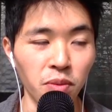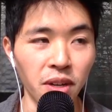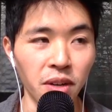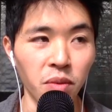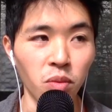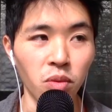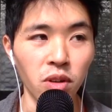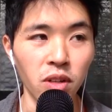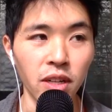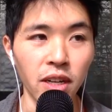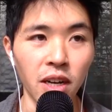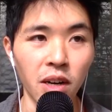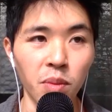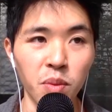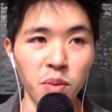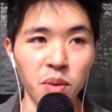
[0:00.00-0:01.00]
that really
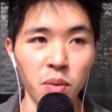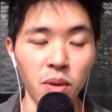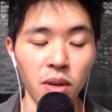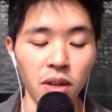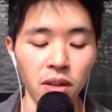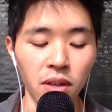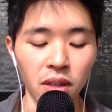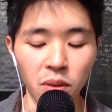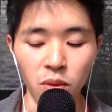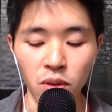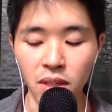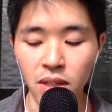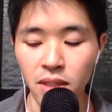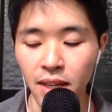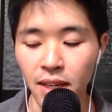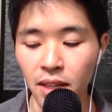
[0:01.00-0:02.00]
helped me, where they were
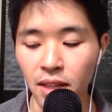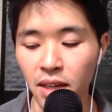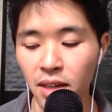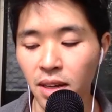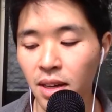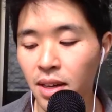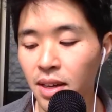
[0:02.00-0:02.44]
saying like